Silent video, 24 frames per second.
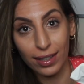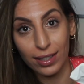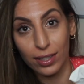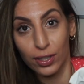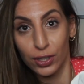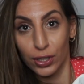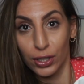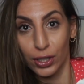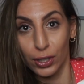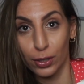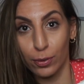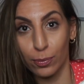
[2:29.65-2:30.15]
It's
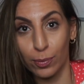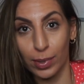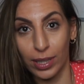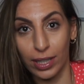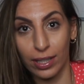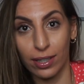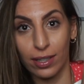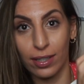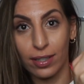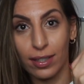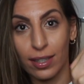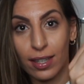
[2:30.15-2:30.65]
cute
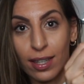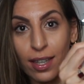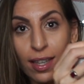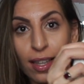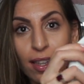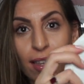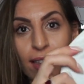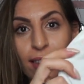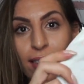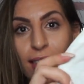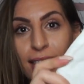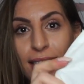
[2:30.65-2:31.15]
because
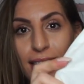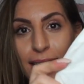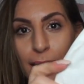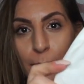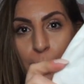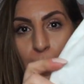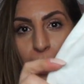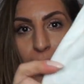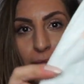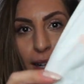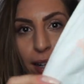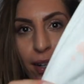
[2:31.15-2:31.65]
the C
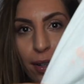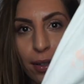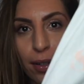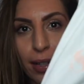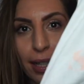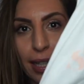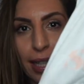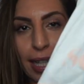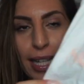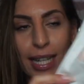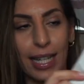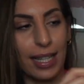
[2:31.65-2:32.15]
by
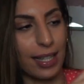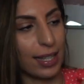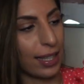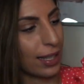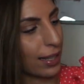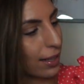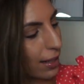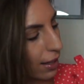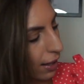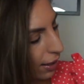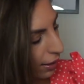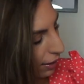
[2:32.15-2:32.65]
Chloe is
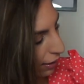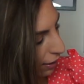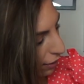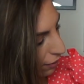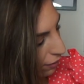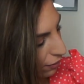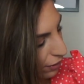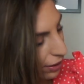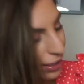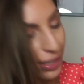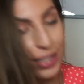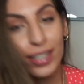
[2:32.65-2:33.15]
in like a
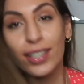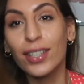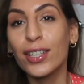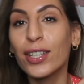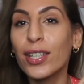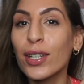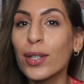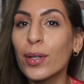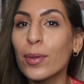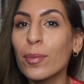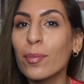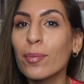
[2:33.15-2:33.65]
really
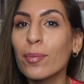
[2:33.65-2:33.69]
cute